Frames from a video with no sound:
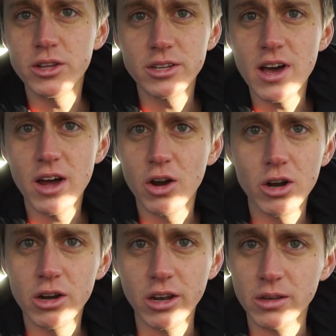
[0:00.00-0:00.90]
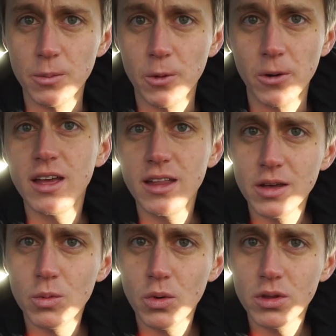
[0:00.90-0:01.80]
to not hurt anymore. And
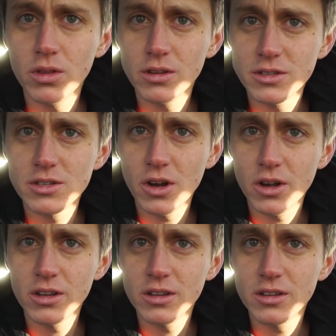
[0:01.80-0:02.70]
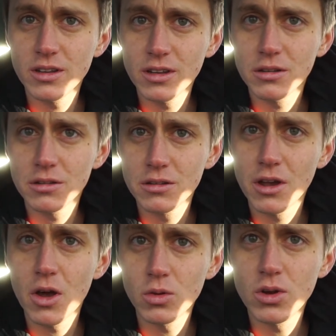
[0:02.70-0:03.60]
they started to
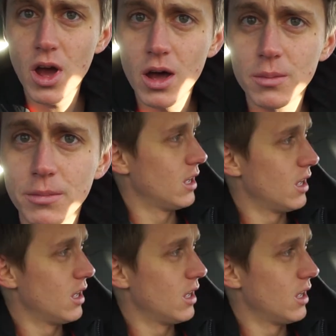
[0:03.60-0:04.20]
go numb.